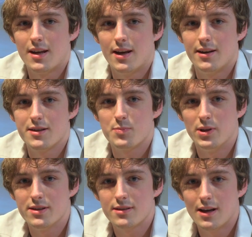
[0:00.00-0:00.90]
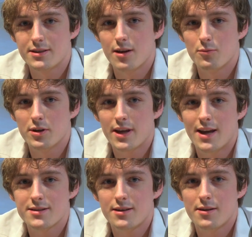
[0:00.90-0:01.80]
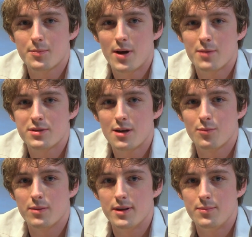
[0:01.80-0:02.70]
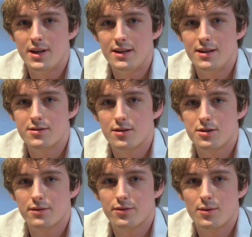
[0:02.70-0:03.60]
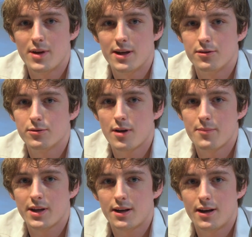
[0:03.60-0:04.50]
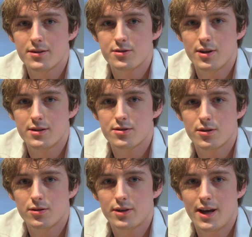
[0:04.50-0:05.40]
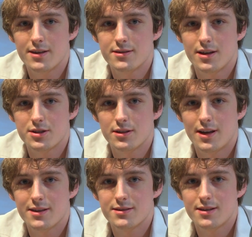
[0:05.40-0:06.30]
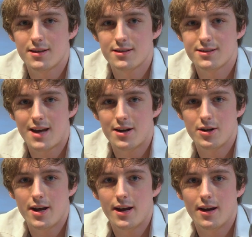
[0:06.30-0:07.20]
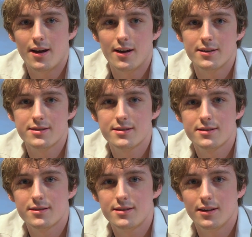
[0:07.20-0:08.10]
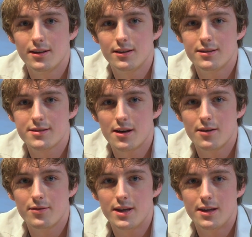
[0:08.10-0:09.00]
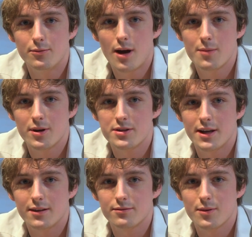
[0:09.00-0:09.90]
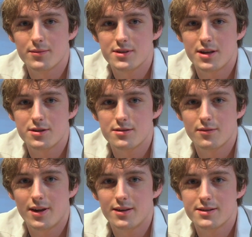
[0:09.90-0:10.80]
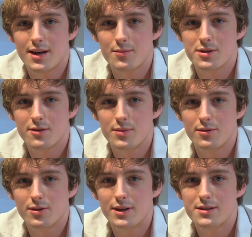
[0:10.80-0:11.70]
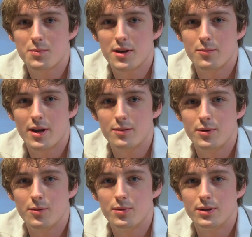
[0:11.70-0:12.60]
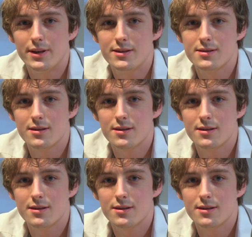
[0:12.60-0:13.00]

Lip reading: And as police lock down one case, another pops up, with BPD searching for a man who robbed the Canal Street Circle K station last Saturday. Stills of the robber taken from station surveillance cameras have been released by the Brattleboro Police